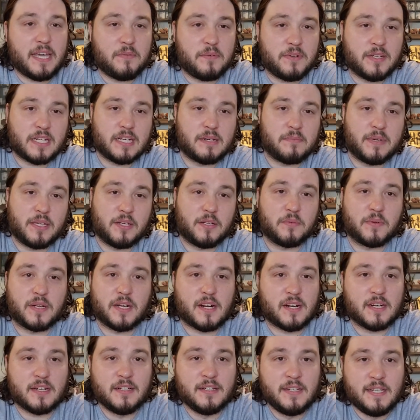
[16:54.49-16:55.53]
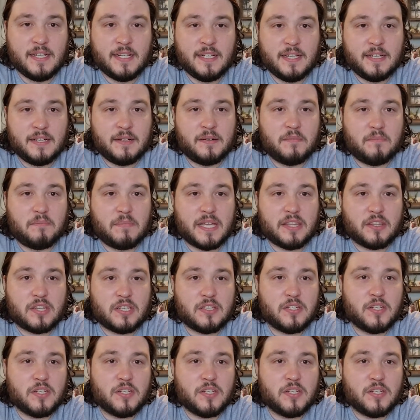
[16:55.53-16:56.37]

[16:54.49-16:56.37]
We're going to be doing our month